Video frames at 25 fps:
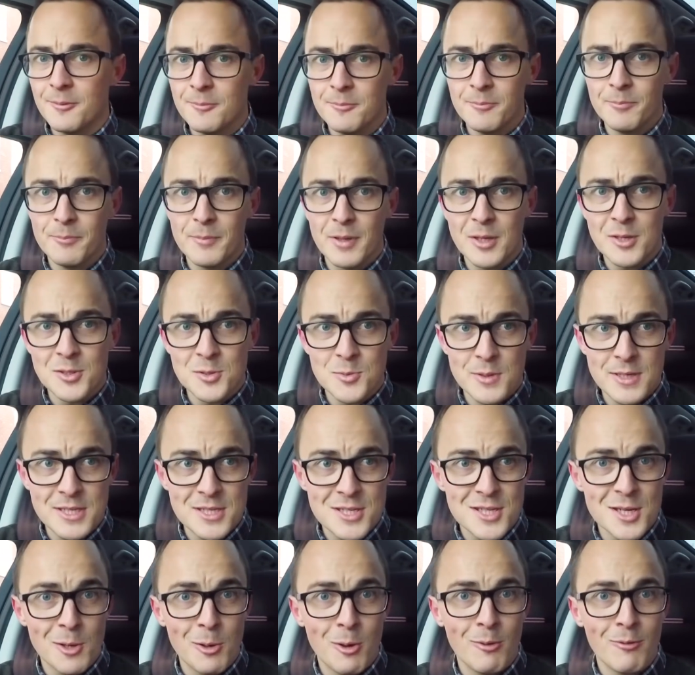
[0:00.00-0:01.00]
because when
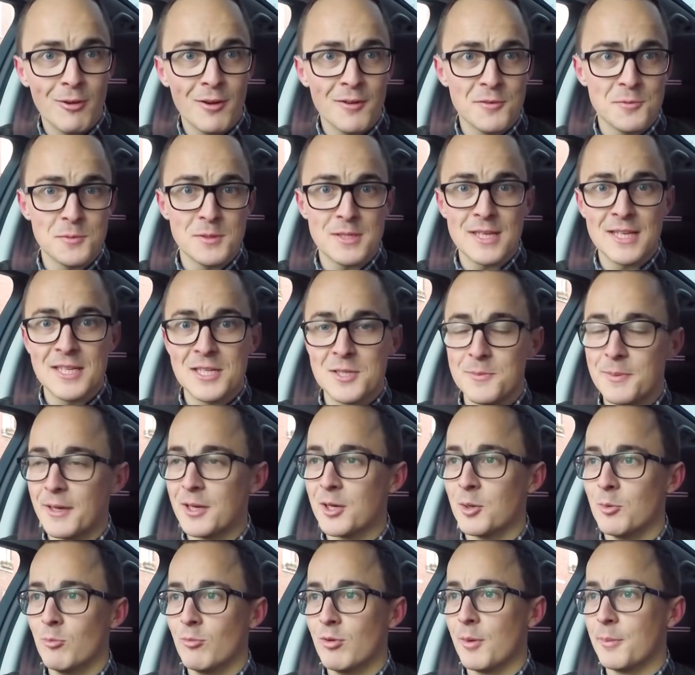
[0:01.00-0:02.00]
snow arrives we tend to
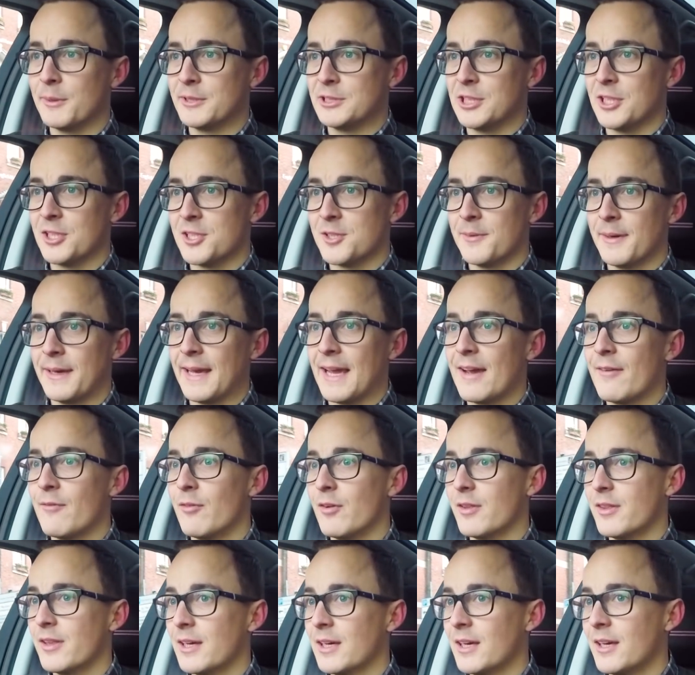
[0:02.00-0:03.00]
become rubbish at doing
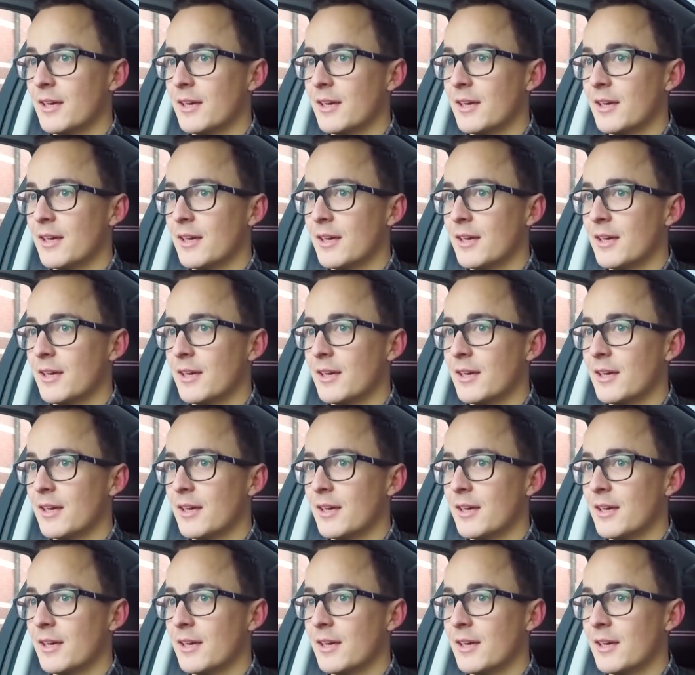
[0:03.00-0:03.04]
everything,